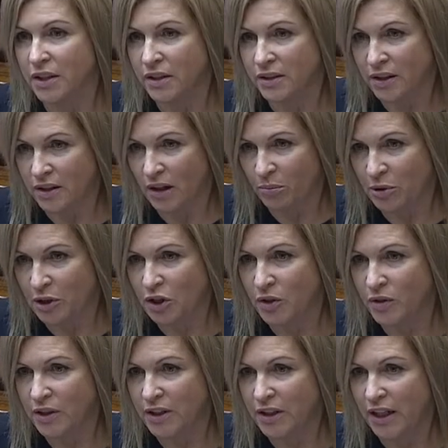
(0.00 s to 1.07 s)
there's an
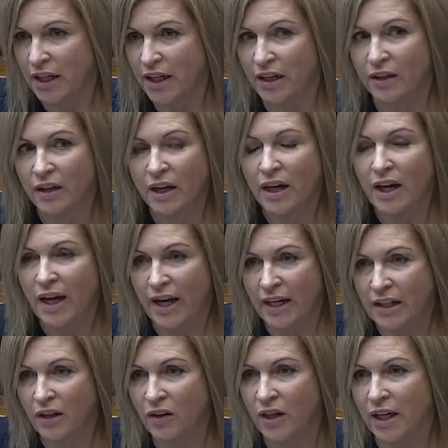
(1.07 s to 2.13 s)
opportunity here
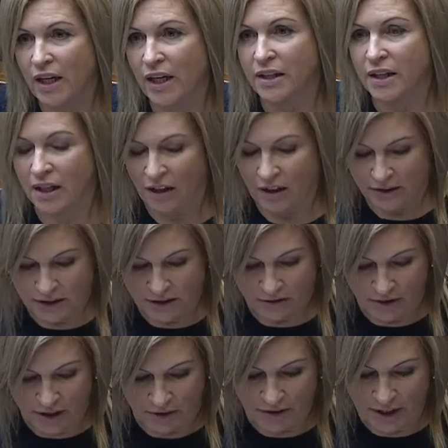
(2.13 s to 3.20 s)
in looking at the cost of
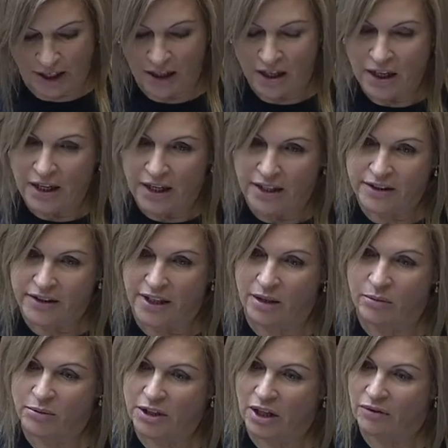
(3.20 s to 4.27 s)
living in
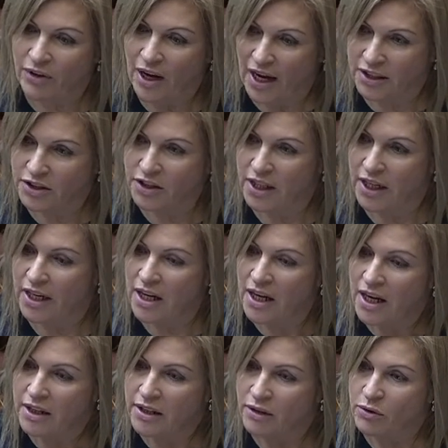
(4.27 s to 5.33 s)
terms of actually
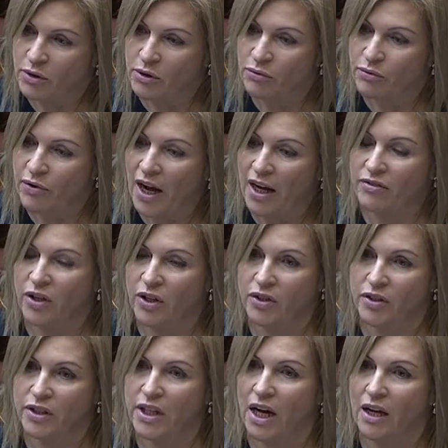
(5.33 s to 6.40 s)
the
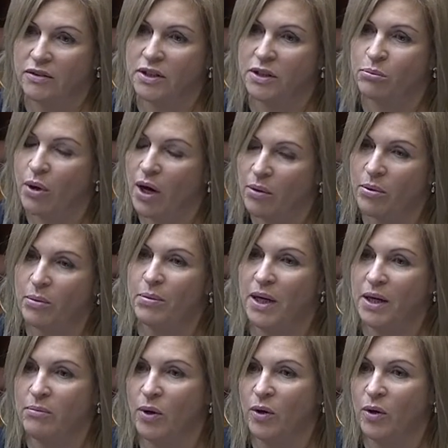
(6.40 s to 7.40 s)
500,000 probably